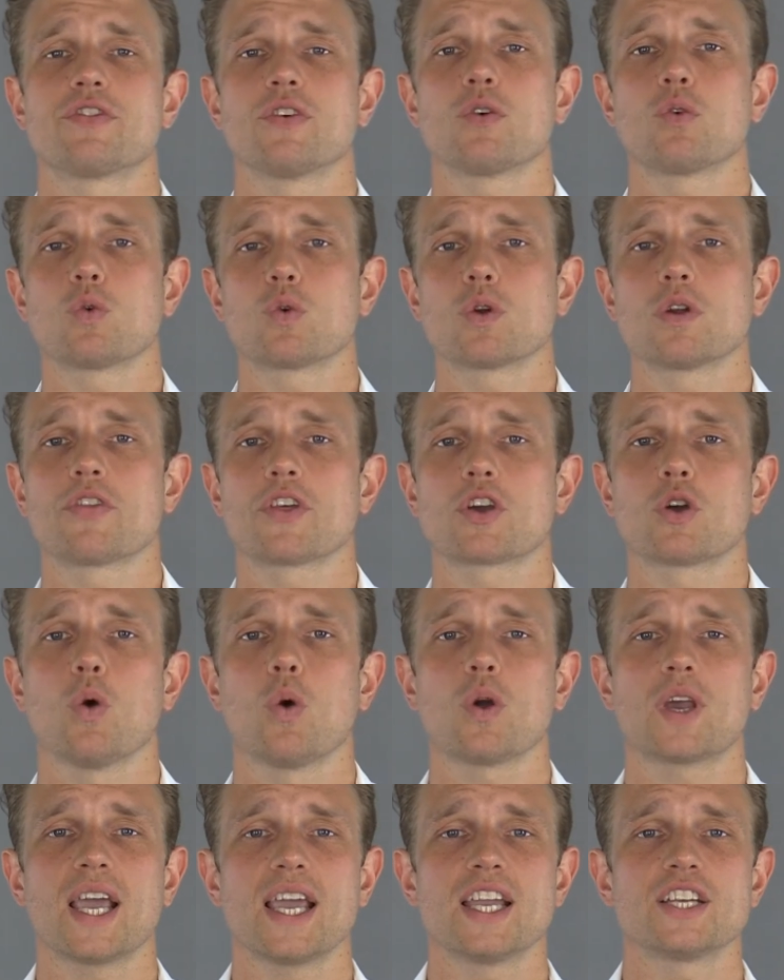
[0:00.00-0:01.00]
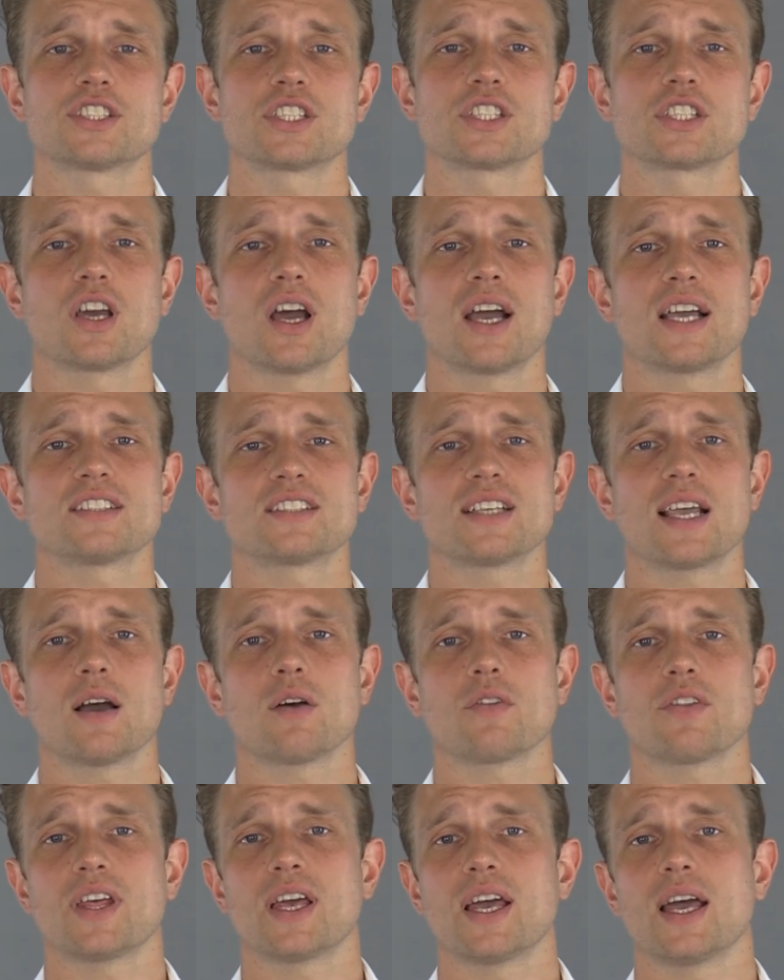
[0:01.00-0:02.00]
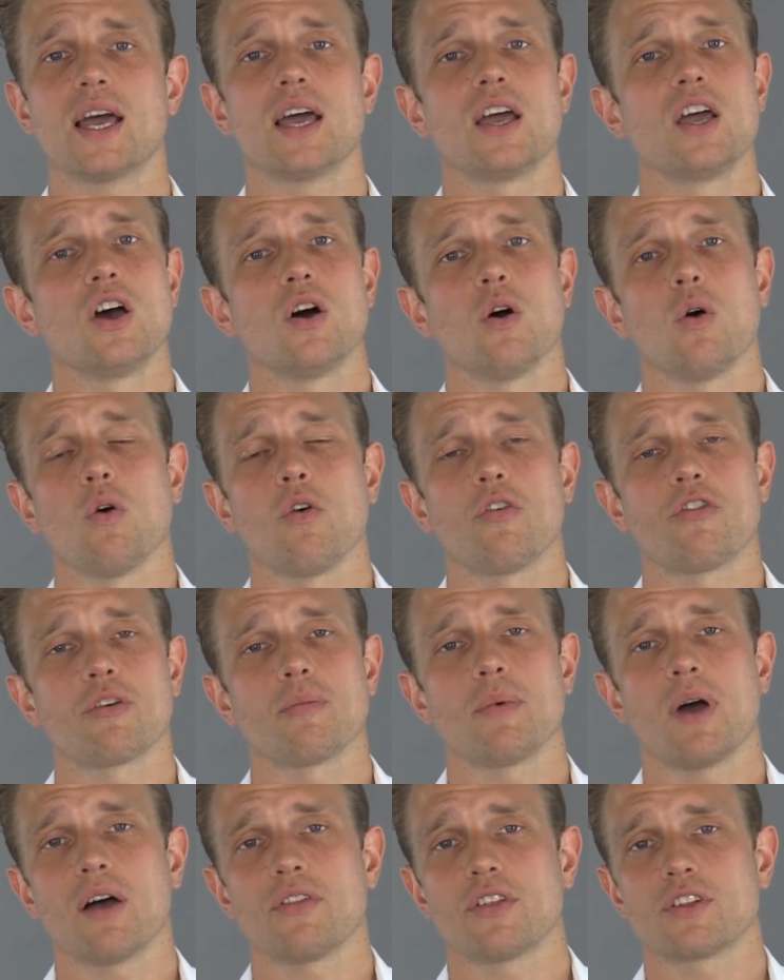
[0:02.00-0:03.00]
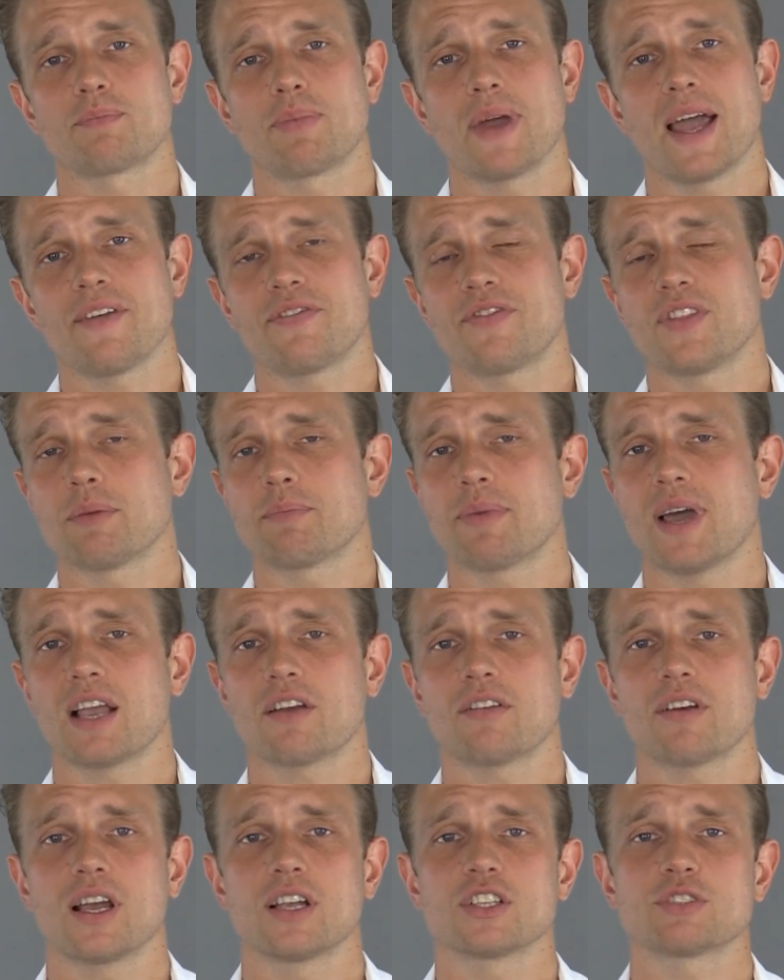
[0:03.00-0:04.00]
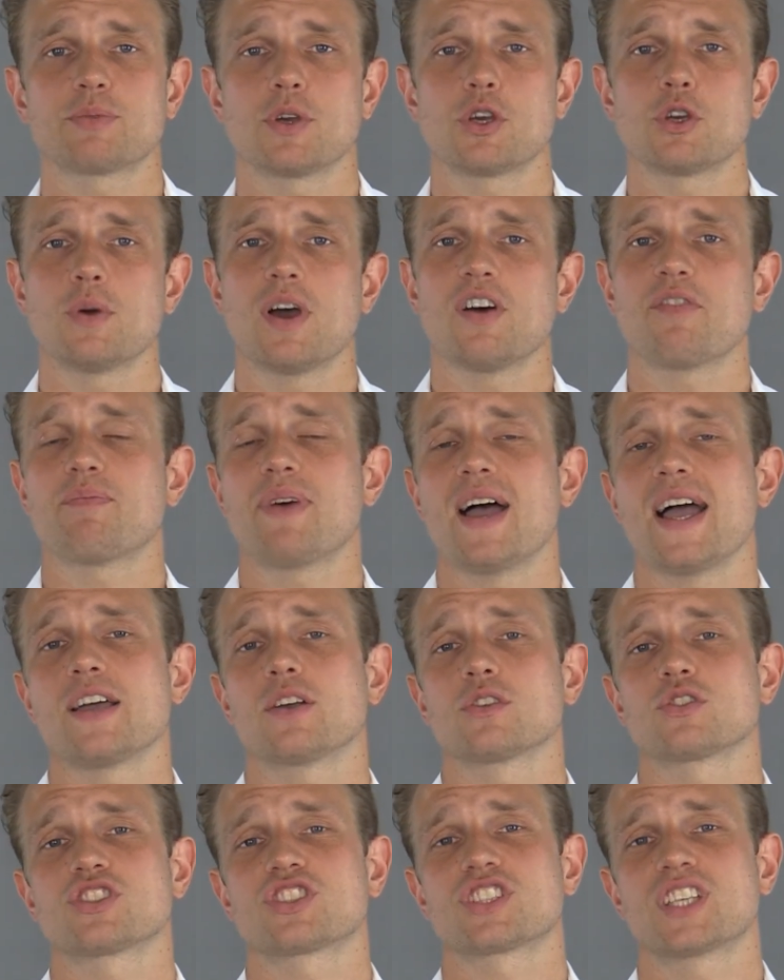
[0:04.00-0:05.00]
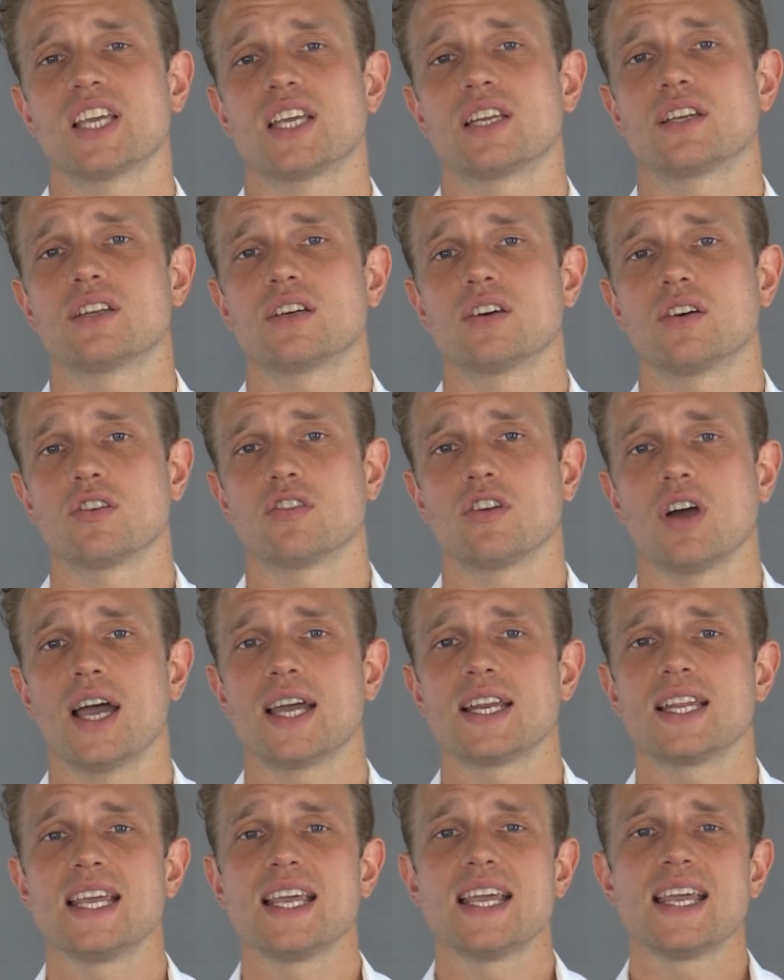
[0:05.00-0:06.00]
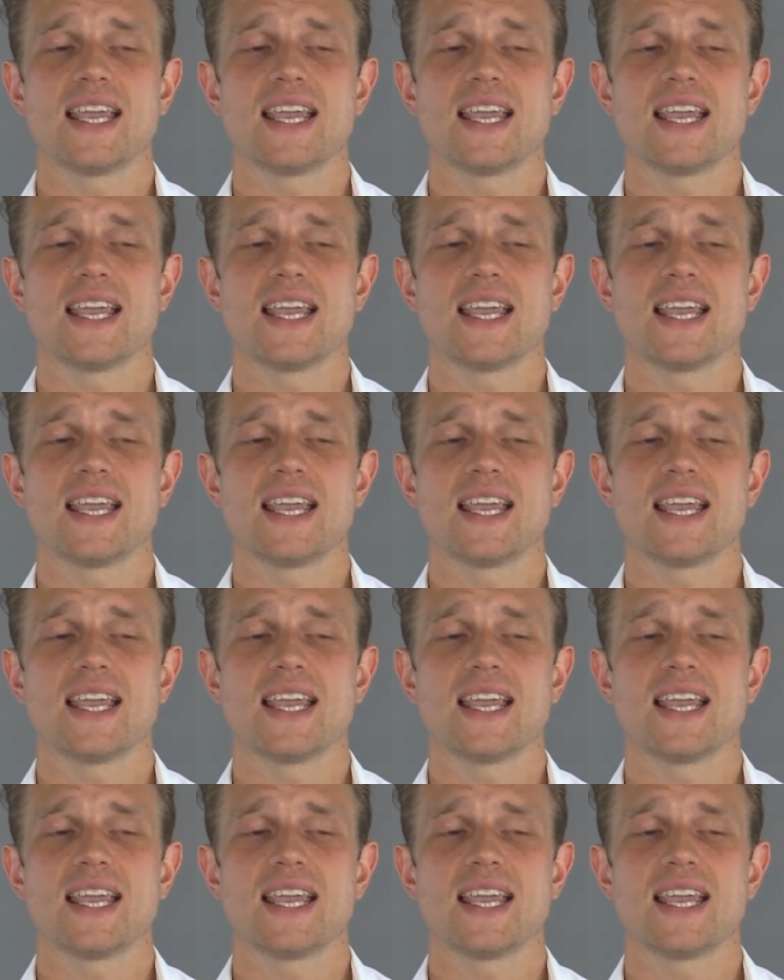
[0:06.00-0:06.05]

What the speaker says: for all of the Caucasian guys out there or from other ethnic backgrounds, but who have pale skin, right?